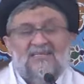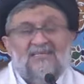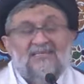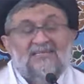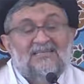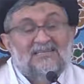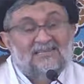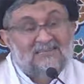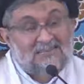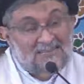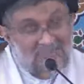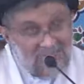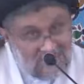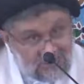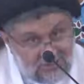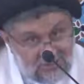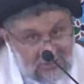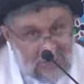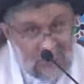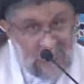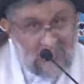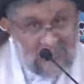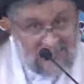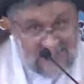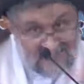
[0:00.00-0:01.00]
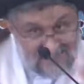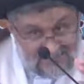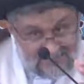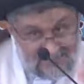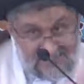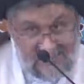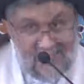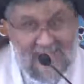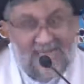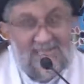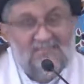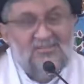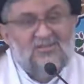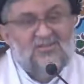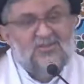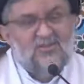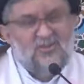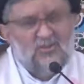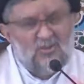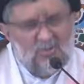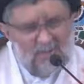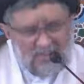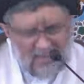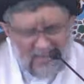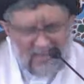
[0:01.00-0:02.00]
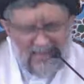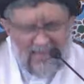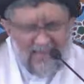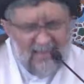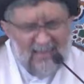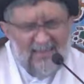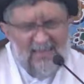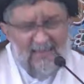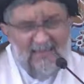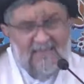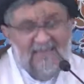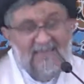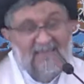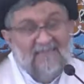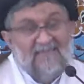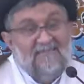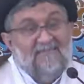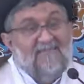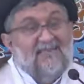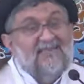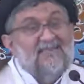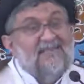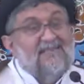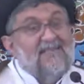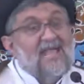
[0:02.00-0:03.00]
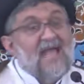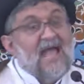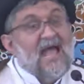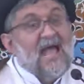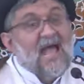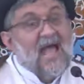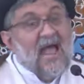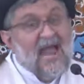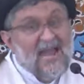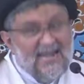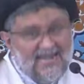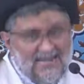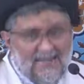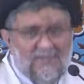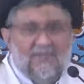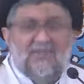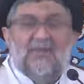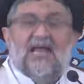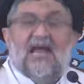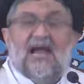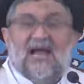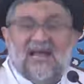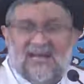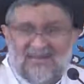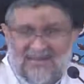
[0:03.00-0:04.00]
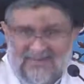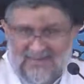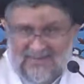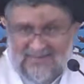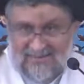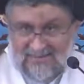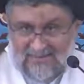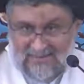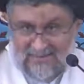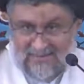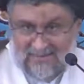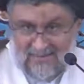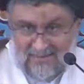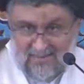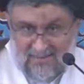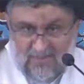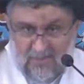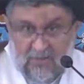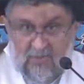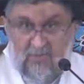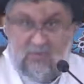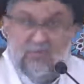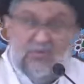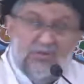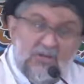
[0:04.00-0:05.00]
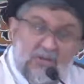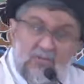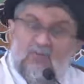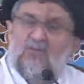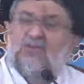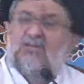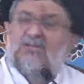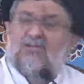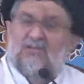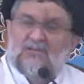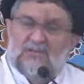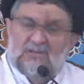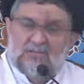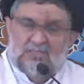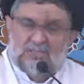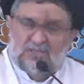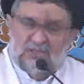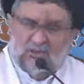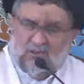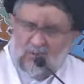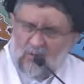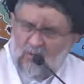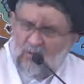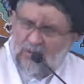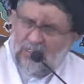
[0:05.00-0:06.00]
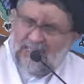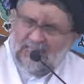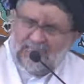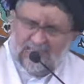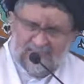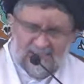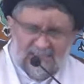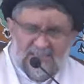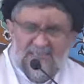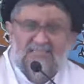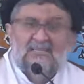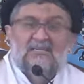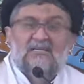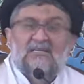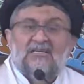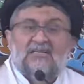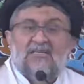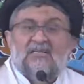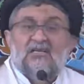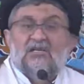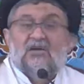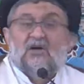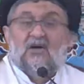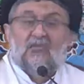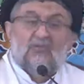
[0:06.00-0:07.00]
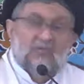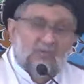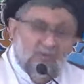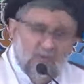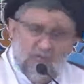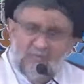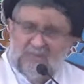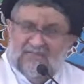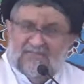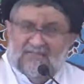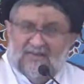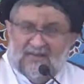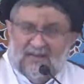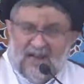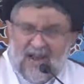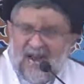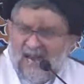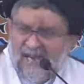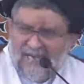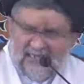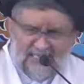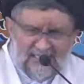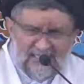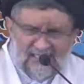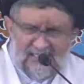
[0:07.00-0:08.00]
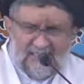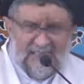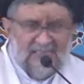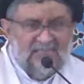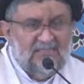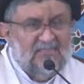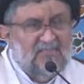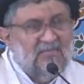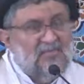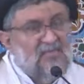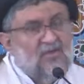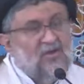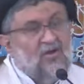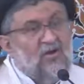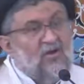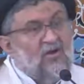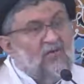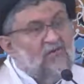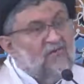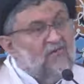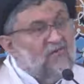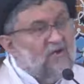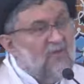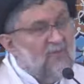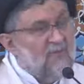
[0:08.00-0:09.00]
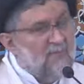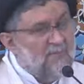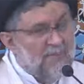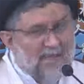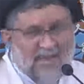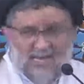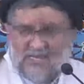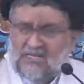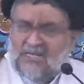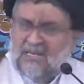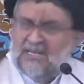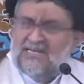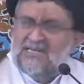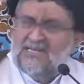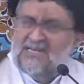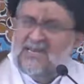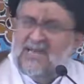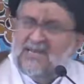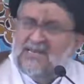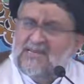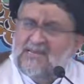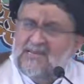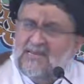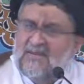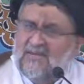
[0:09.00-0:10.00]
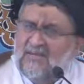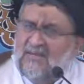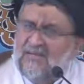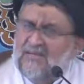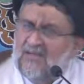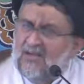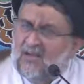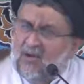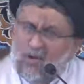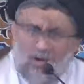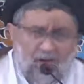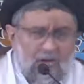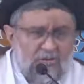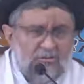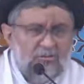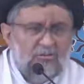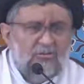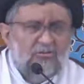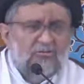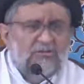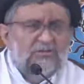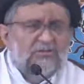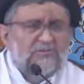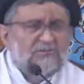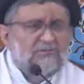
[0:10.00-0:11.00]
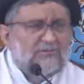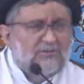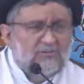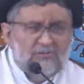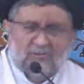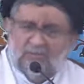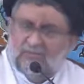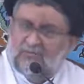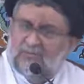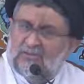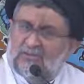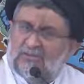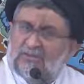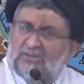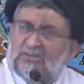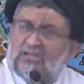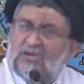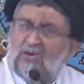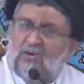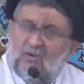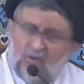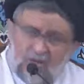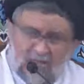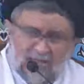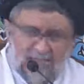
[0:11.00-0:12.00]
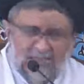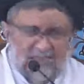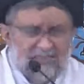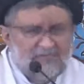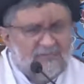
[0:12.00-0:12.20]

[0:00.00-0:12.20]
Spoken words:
You can see it today when they hide behind beautiful slogans of human rights, of compassion, and all those beautiful slogans for